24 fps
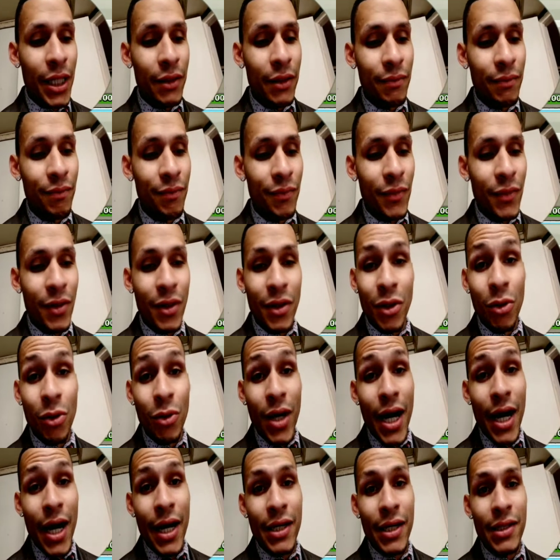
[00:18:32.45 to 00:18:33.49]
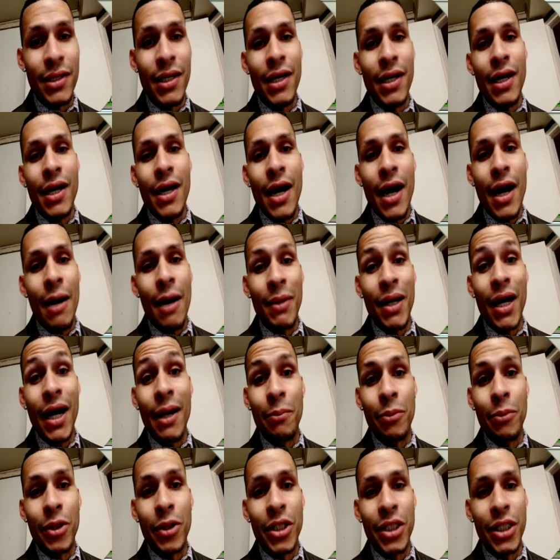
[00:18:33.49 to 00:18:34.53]
you guys, and I
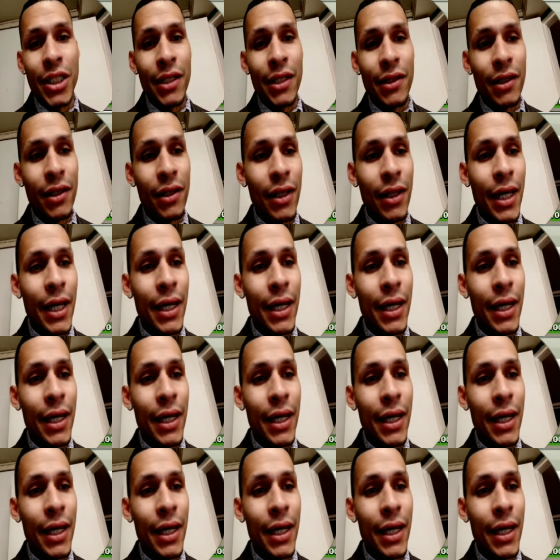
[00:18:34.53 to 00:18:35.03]
appreciate the clan.